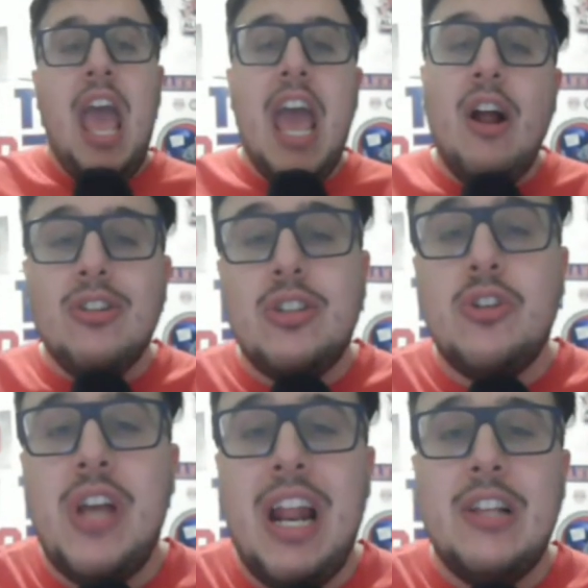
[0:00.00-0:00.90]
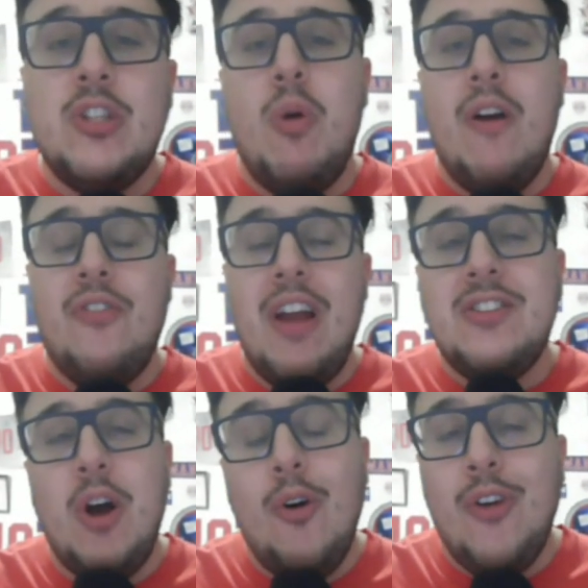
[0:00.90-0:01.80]
And also shout out to our
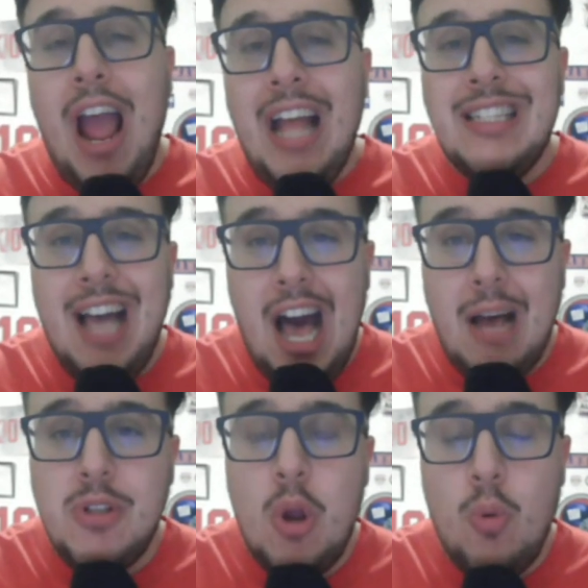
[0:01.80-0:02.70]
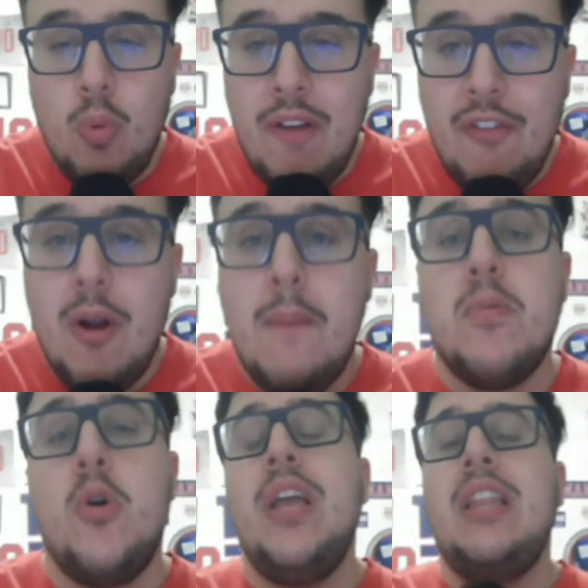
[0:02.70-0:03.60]
friends over at Tom's River
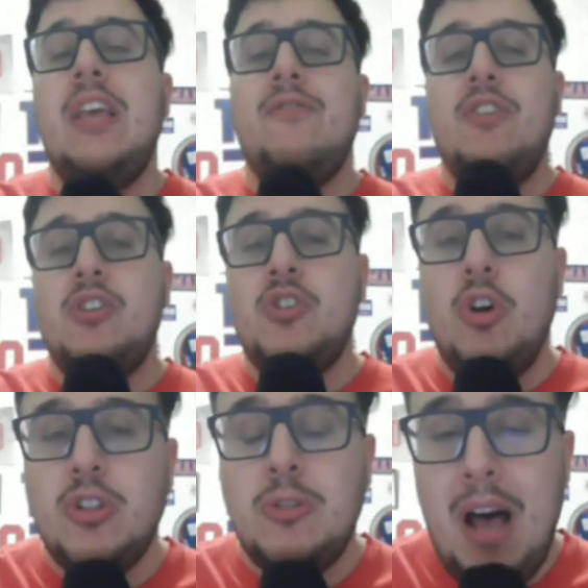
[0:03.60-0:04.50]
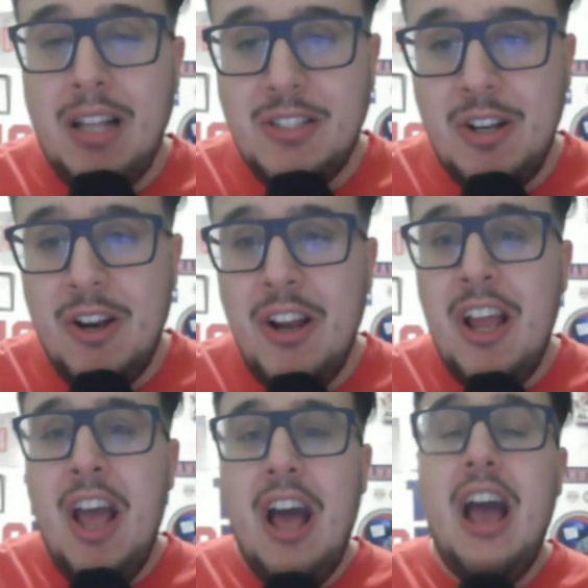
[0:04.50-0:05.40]
Brewing, the official sponsor
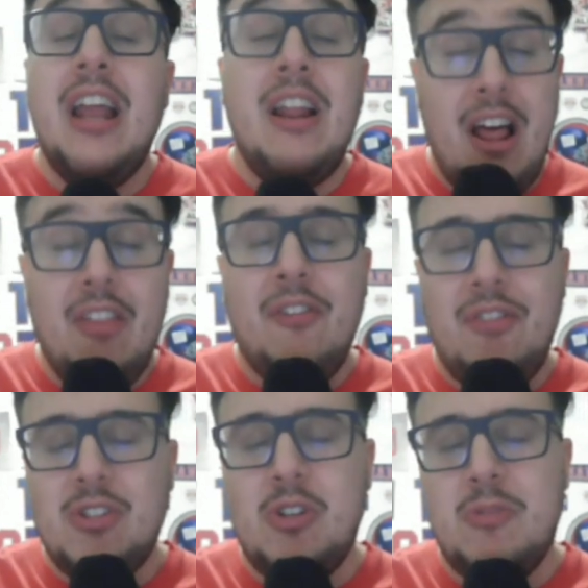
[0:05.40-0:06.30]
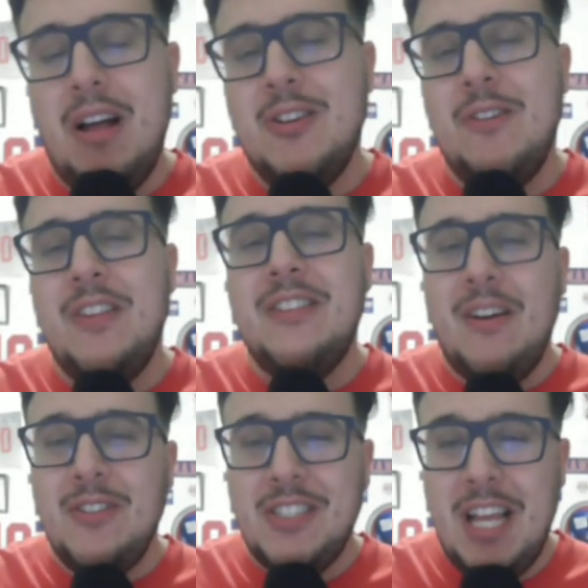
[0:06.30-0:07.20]
and another official sponsor of the
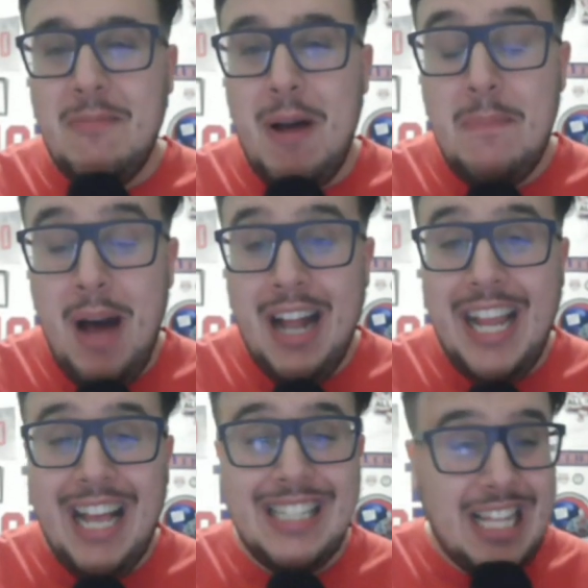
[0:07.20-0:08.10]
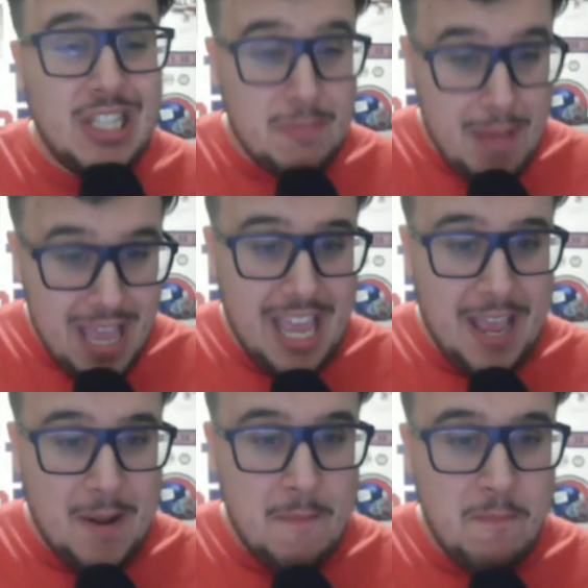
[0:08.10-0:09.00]
Devil's State of Mind podcast. And
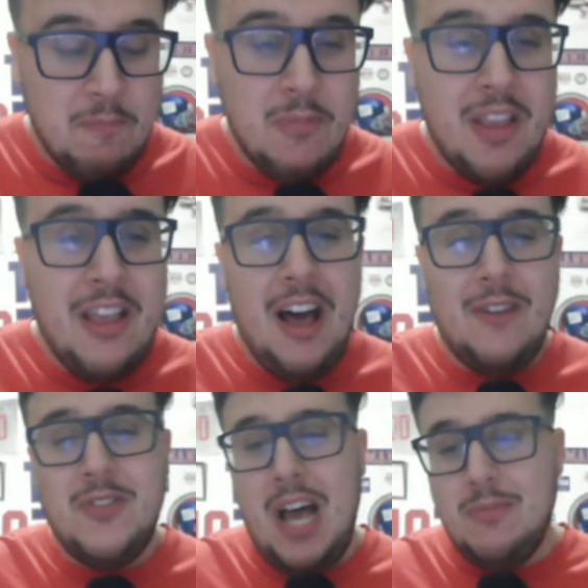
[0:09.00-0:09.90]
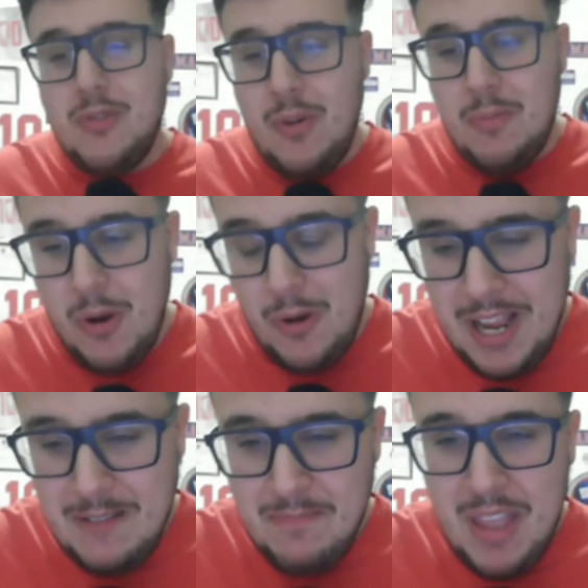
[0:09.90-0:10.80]
speaking of Tom's River
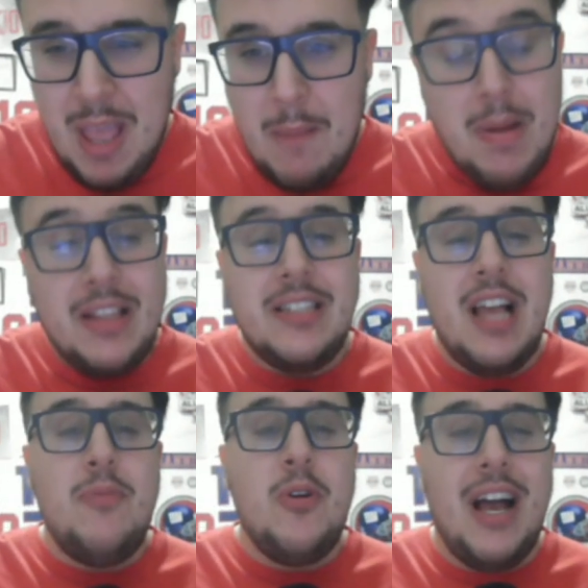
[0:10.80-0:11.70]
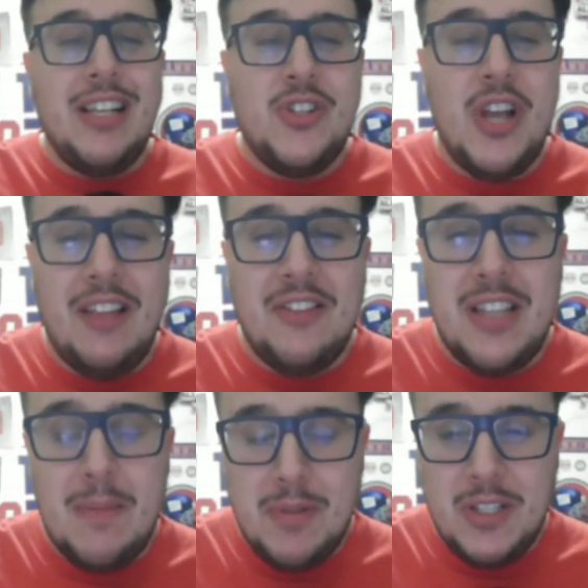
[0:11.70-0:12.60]
Brewing, by the time you guys check out
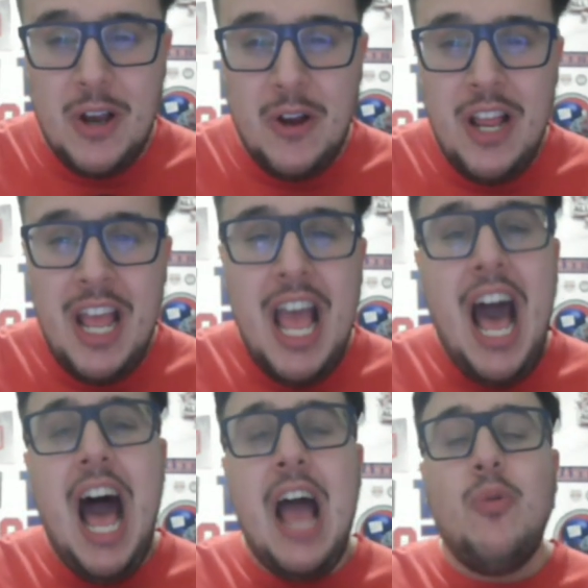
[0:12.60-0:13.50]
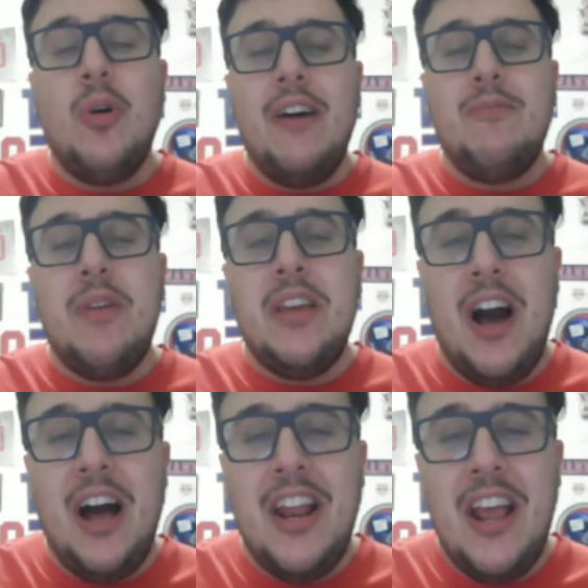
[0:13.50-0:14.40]
this episode, I will have
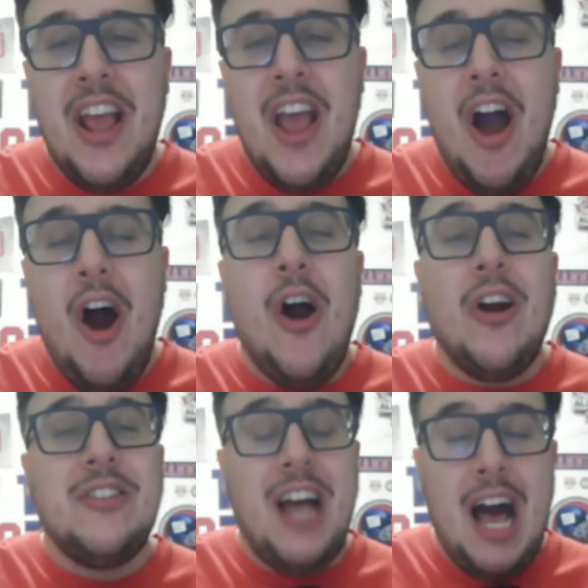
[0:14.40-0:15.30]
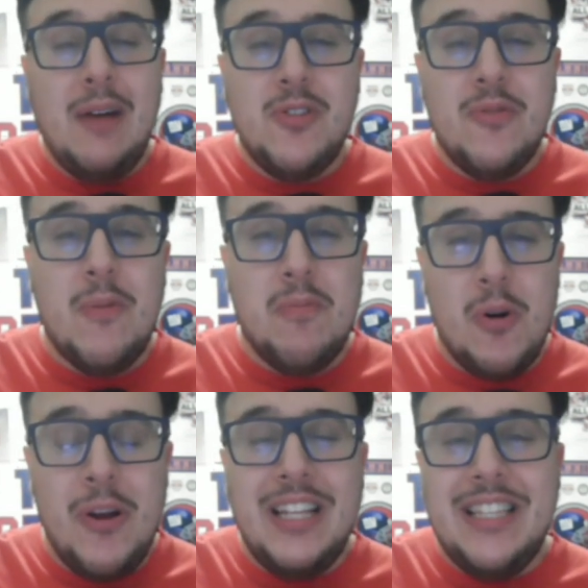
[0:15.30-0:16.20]
begun our Tom's River
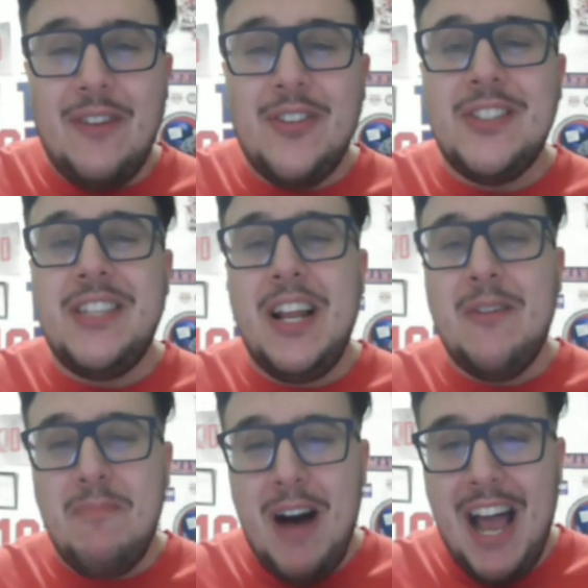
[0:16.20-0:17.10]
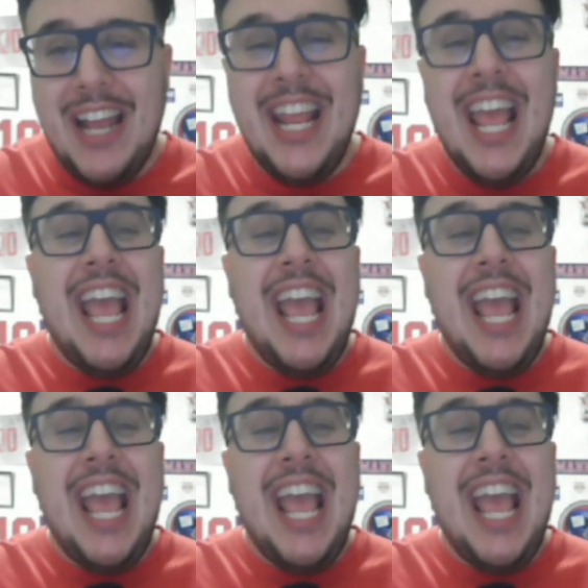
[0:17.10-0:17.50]
Brewing Devil's State of Mind